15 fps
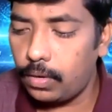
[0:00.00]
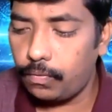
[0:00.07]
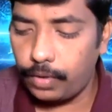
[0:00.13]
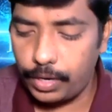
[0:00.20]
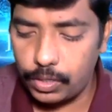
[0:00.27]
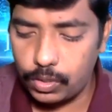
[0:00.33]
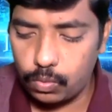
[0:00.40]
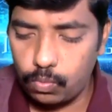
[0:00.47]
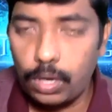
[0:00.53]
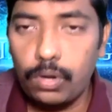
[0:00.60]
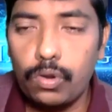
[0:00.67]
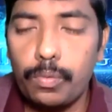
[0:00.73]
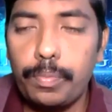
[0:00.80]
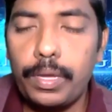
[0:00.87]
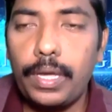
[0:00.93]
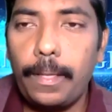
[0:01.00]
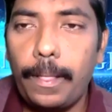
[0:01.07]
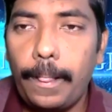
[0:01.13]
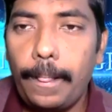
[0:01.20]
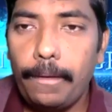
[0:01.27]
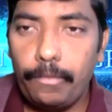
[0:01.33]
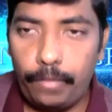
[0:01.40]
If it is 1 rupee,
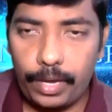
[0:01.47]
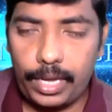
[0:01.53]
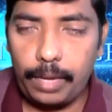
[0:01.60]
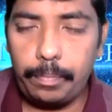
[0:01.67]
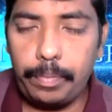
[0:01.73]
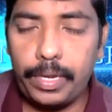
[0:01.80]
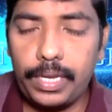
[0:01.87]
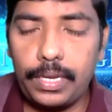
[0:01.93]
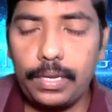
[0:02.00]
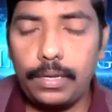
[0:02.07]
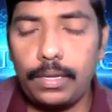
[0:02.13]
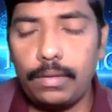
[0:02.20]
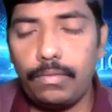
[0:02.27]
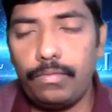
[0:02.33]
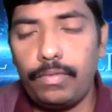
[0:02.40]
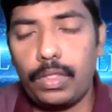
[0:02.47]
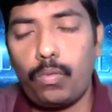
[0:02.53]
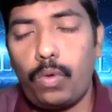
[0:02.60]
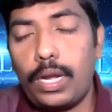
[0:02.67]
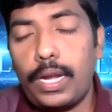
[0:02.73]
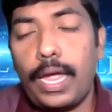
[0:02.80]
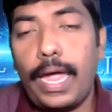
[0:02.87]
we keep it with
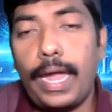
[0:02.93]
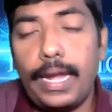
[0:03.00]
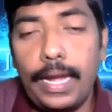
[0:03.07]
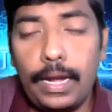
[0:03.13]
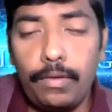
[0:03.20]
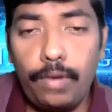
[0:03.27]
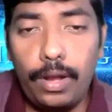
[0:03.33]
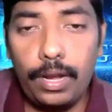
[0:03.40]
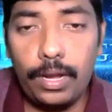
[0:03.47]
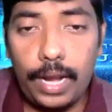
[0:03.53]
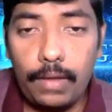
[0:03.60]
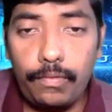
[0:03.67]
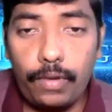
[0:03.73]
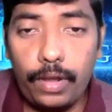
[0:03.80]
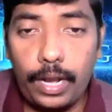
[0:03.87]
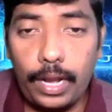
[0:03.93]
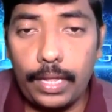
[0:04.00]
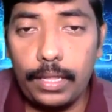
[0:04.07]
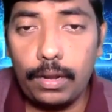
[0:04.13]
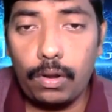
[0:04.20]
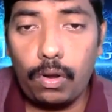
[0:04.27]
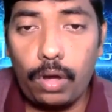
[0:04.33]
one hand and we'll try for
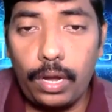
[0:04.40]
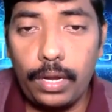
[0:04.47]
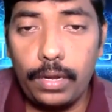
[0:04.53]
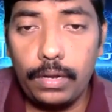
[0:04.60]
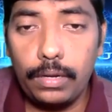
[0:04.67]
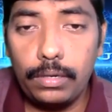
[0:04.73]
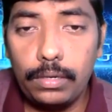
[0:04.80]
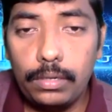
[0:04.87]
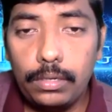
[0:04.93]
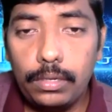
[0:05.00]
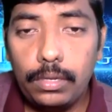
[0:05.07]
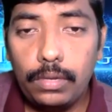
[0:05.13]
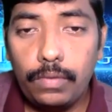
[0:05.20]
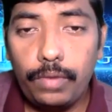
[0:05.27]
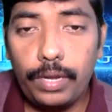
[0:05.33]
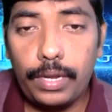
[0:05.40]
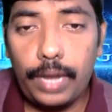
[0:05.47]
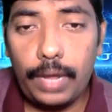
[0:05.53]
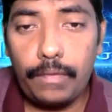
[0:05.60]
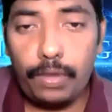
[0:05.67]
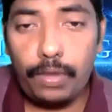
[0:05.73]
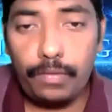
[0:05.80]
another coin. We
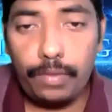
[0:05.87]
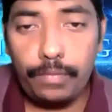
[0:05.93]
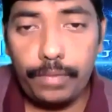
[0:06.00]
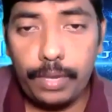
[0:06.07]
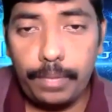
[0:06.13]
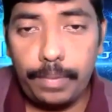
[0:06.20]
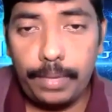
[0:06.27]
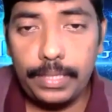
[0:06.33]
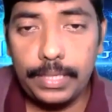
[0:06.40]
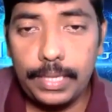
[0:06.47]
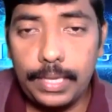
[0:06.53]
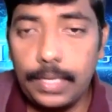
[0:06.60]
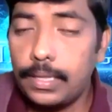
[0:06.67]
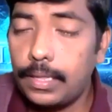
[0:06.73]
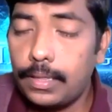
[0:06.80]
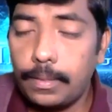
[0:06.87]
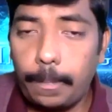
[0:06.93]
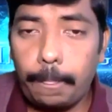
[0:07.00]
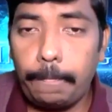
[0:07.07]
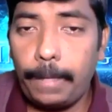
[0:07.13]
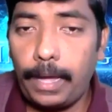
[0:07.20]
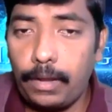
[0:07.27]
try for 50 paisa,
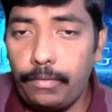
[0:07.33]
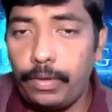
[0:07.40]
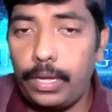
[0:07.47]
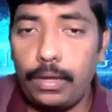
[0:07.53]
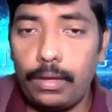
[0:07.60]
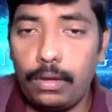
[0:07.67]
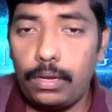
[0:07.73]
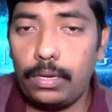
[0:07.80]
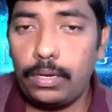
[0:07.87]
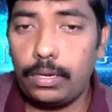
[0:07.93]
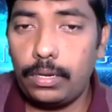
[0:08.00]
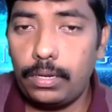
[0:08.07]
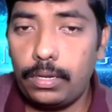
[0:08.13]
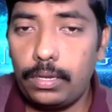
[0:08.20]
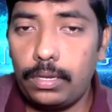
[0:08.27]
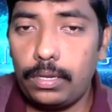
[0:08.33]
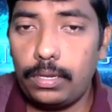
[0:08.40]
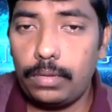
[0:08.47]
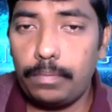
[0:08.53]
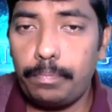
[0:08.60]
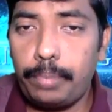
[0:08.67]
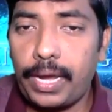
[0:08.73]
then we
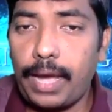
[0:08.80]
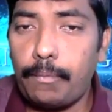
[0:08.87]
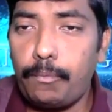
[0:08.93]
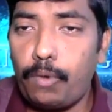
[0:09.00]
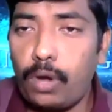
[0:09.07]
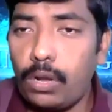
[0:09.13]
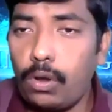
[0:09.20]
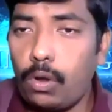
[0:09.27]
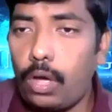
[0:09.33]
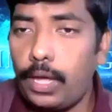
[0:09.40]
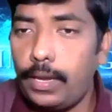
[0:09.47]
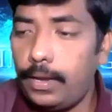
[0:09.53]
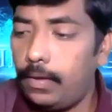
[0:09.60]
pick up one coin.